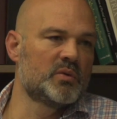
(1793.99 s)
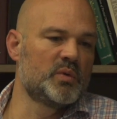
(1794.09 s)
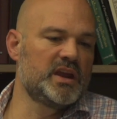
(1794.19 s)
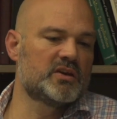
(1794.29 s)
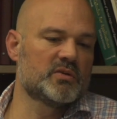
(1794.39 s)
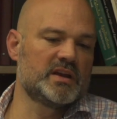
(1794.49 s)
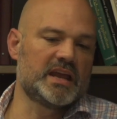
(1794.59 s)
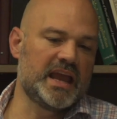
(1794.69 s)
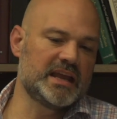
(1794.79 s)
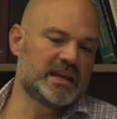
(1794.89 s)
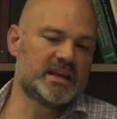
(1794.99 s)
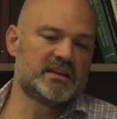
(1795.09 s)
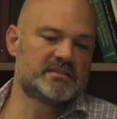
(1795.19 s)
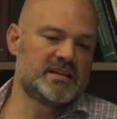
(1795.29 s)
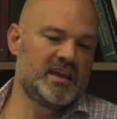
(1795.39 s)
we
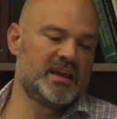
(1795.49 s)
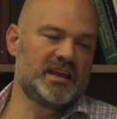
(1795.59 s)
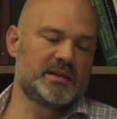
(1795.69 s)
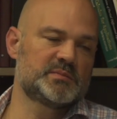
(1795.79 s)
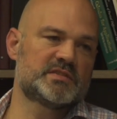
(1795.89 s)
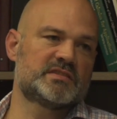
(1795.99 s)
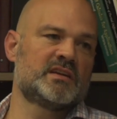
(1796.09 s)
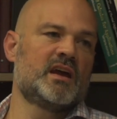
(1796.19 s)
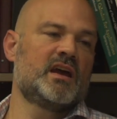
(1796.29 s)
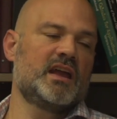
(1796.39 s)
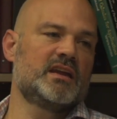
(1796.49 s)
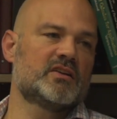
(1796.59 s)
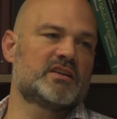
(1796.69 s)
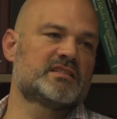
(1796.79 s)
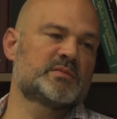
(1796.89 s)
created teams,
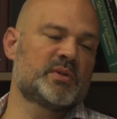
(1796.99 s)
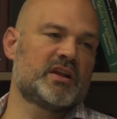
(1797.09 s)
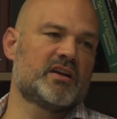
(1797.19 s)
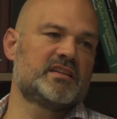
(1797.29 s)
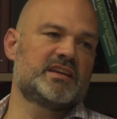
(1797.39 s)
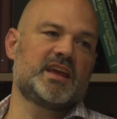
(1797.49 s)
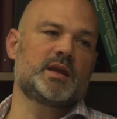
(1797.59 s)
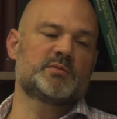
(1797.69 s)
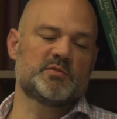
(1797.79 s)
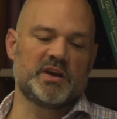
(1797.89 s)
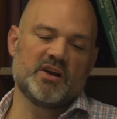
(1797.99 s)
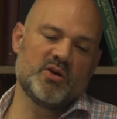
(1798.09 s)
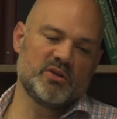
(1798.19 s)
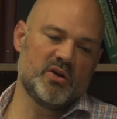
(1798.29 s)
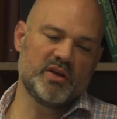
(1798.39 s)
interdisciplinary teams. We
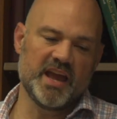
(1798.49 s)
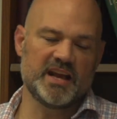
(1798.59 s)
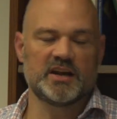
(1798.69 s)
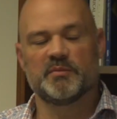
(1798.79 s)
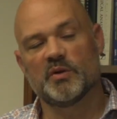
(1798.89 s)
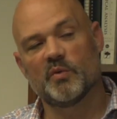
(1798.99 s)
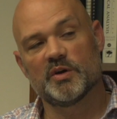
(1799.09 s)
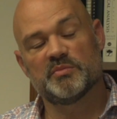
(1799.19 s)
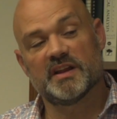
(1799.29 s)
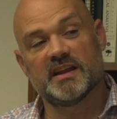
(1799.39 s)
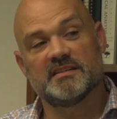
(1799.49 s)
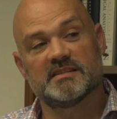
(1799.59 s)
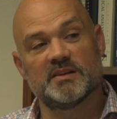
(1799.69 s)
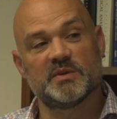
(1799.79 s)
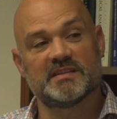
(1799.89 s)
co-located them in one place,
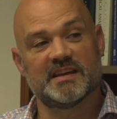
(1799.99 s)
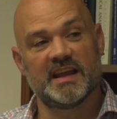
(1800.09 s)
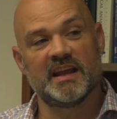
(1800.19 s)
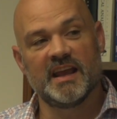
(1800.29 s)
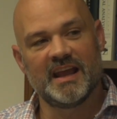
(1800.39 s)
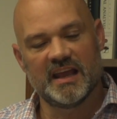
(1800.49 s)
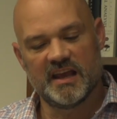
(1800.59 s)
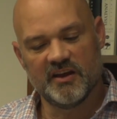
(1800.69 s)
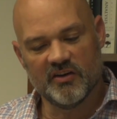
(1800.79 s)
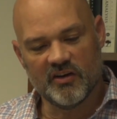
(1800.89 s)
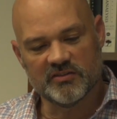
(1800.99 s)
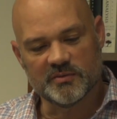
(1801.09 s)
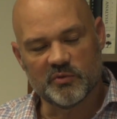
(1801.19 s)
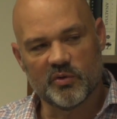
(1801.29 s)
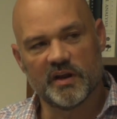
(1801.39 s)
and we said, here are
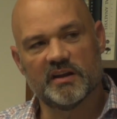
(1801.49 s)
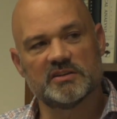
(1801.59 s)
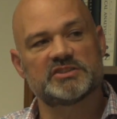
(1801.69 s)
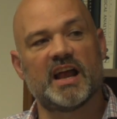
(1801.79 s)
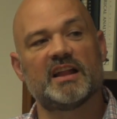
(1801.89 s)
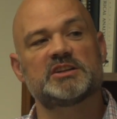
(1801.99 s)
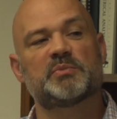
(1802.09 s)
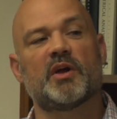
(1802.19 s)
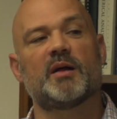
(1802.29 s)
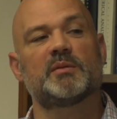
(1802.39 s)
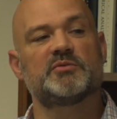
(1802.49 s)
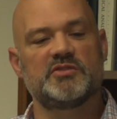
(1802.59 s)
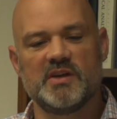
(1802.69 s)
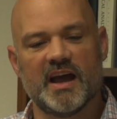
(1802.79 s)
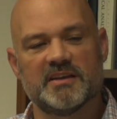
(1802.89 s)
some critical challenge problems.
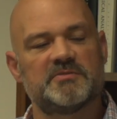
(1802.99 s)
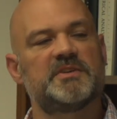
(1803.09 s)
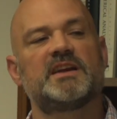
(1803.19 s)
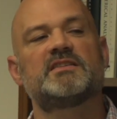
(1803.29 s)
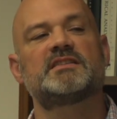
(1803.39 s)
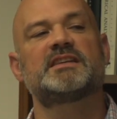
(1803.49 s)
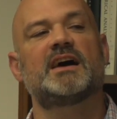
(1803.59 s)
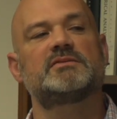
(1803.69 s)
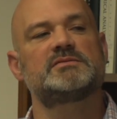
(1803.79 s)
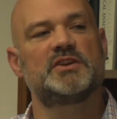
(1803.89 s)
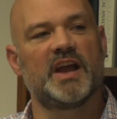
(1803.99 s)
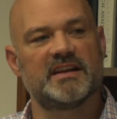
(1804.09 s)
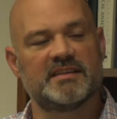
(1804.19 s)
You guys figure this out. You got